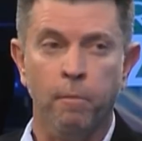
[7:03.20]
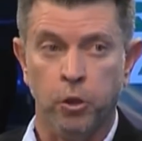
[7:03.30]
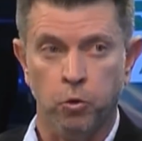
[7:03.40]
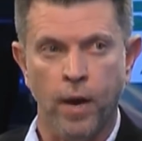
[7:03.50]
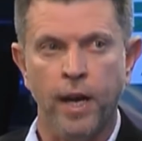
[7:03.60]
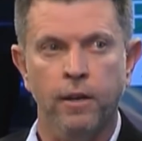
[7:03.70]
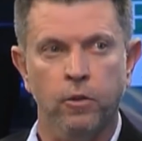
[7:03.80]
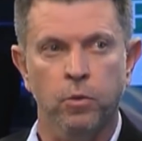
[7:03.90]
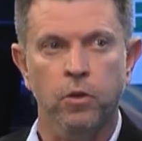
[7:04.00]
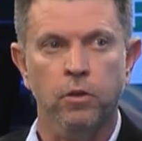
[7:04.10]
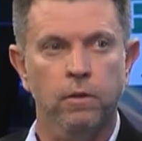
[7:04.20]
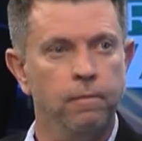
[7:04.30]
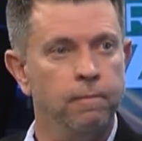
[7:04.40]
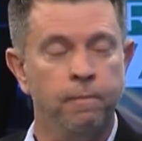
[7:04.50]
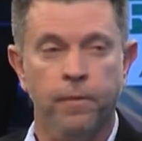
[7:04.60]
much rand it's worth
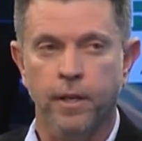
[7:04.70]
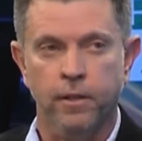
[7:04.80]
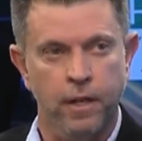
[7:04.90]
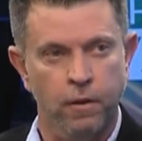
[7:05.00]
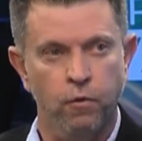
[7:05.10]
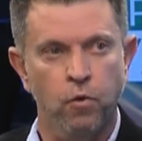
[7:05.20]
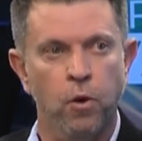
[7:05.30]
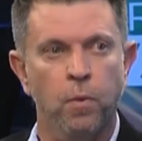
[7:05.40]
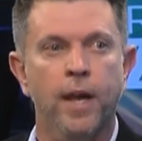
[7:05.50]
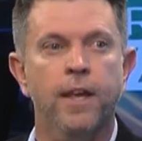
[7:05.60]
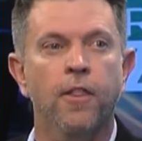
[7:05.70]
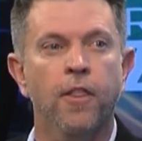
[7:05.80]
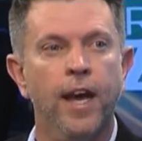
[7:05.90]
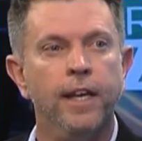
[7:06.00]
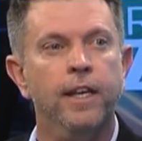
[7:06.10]
is going to fall away.
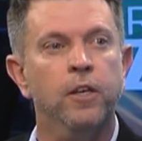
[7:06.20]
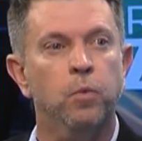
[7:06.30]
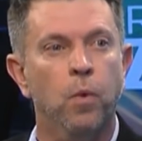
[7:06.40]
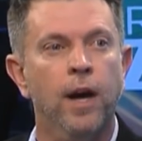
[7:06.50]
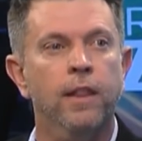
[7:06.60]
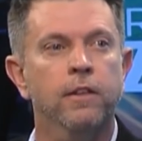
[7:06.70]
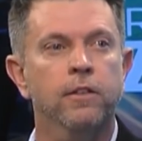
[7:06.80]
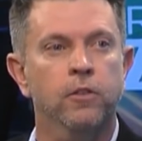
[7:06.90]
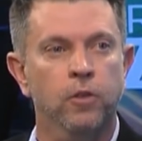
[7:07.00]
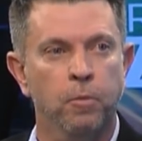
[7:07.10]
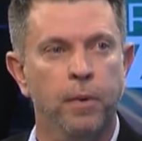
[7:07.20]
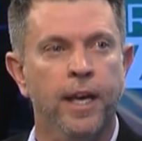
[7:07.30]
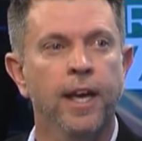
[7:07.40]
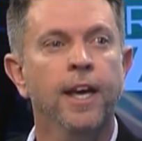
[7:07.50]
That is why this is so big.